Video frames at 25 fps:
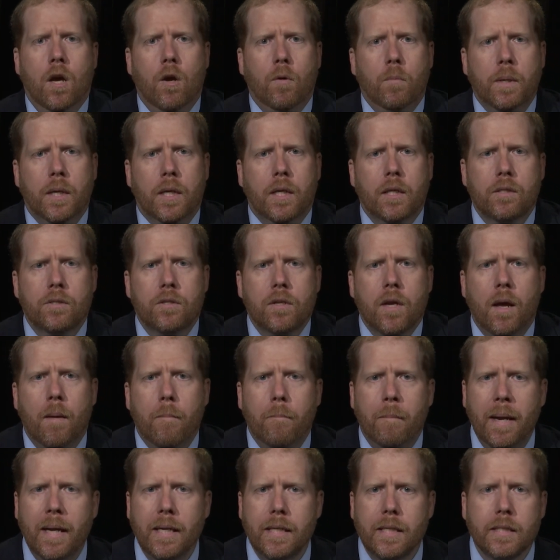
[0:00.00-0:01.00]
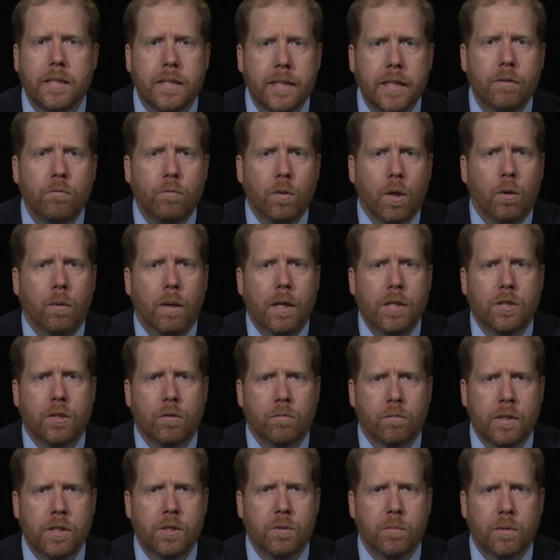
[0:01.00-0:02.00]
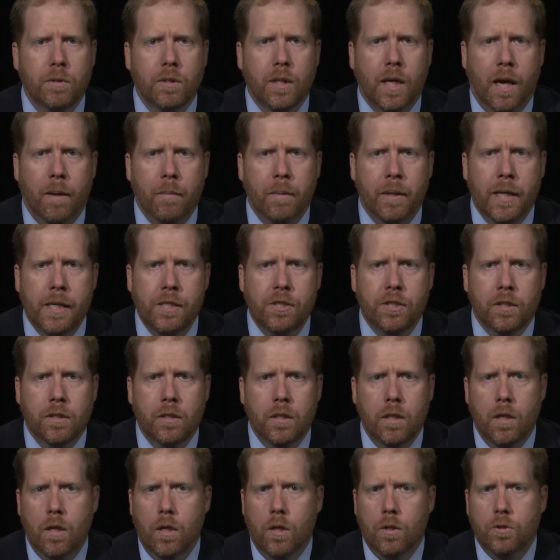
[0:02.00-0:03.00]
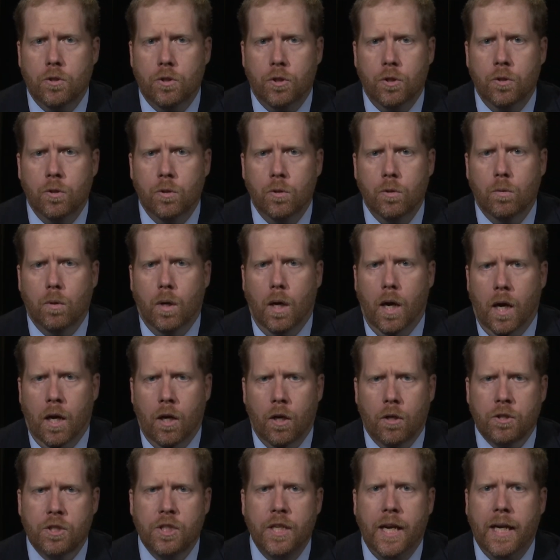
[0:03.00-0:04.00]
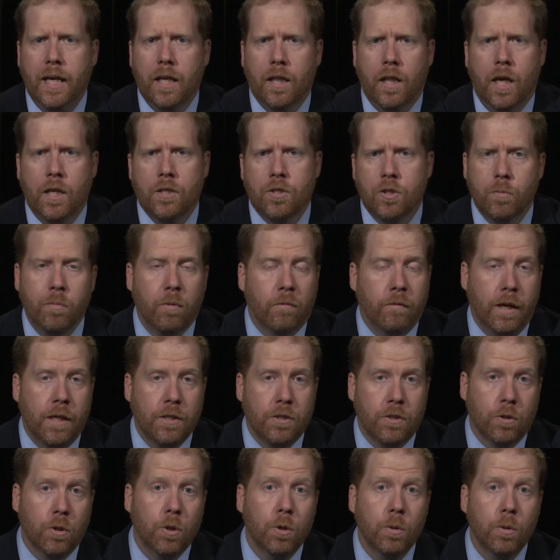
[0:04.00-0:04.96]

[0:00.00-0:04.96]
because Mandy did request a reasonable accommodation to her second line supervisor,